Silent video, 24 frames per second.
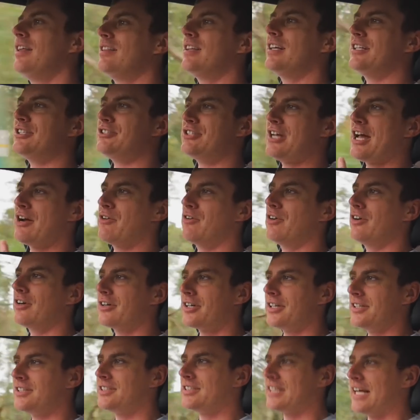the general
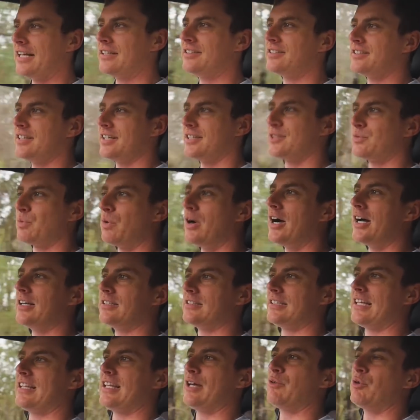consensus
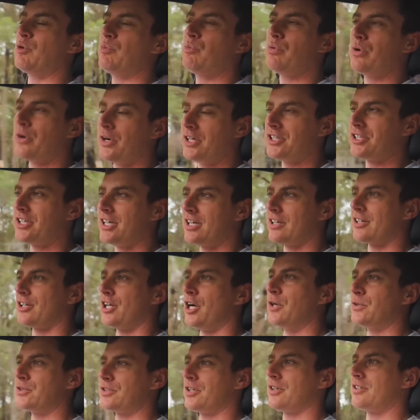was that they were pushing
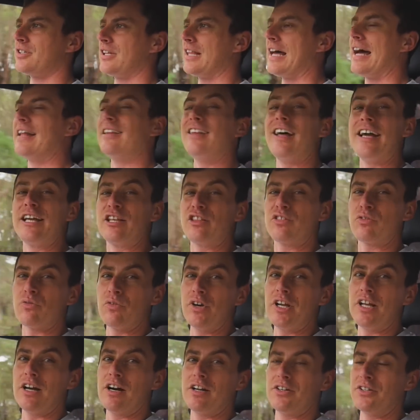closer to that like
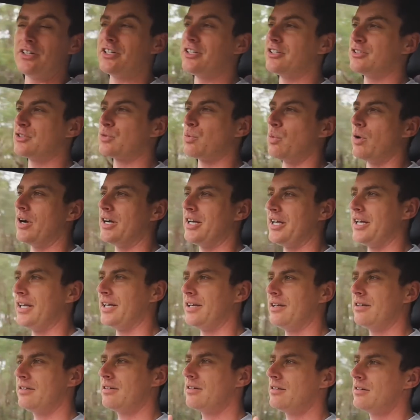
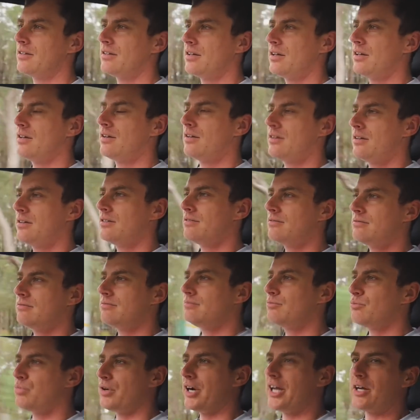320
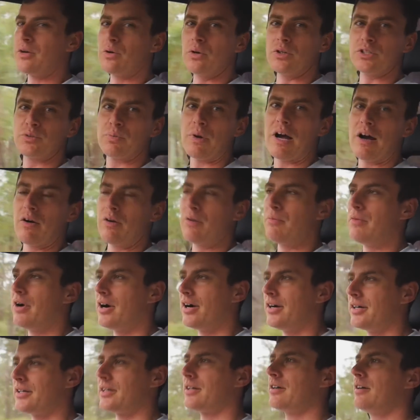brake horsepower
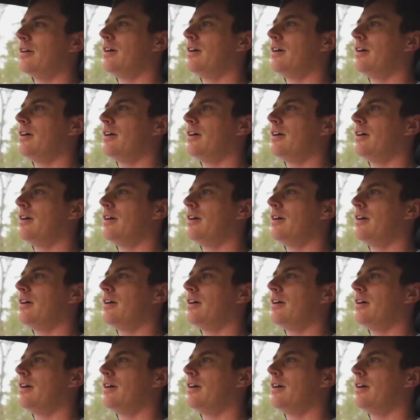mark.